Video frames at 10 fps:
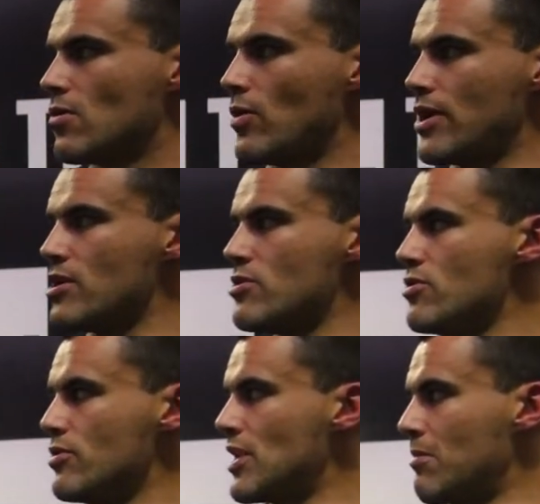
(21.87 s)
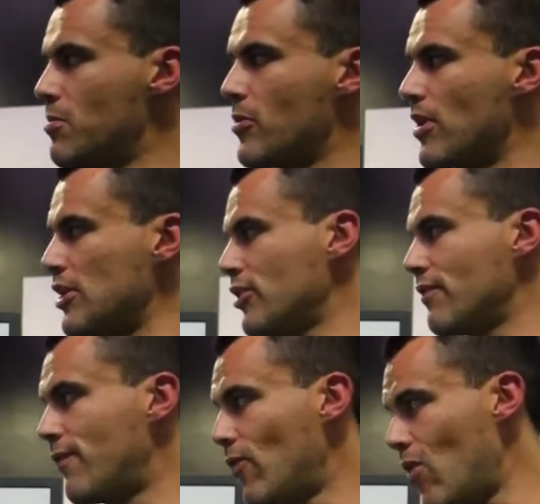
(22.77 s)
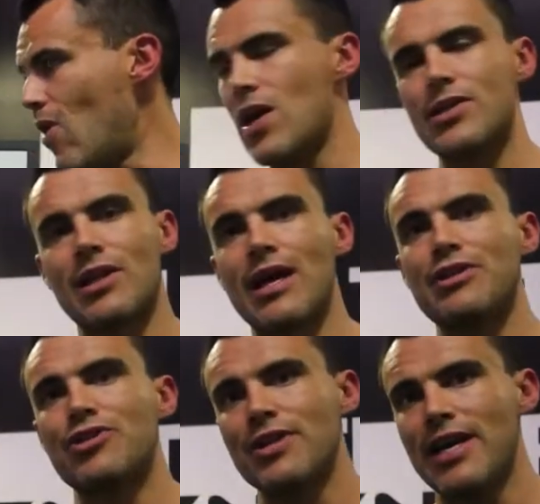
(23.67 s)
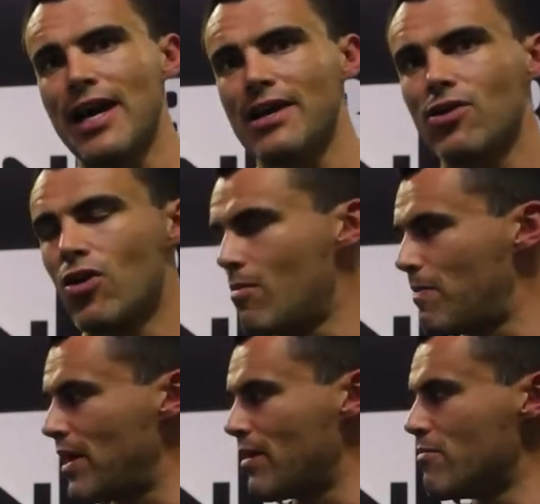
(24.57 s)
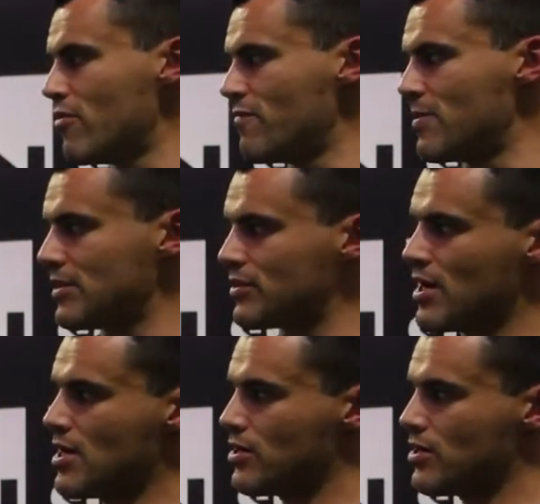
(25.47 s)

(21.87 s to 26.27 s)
We can use double progression for isolation and compound movements.